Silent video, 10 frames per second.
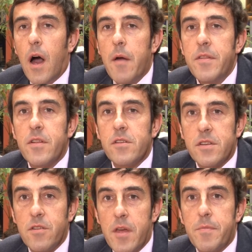Having
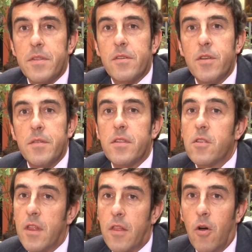transcribed script is
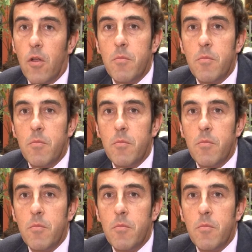not at all.